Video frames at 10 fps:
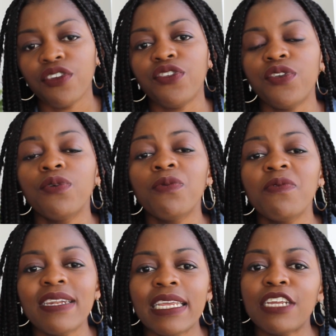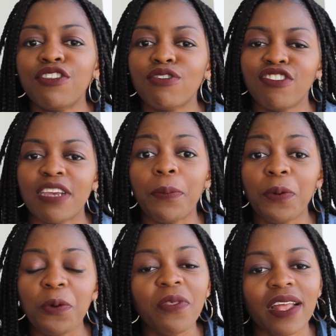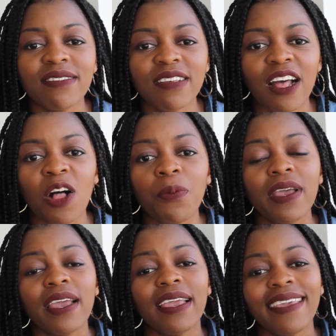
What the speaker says: You need to shampoo that scalp,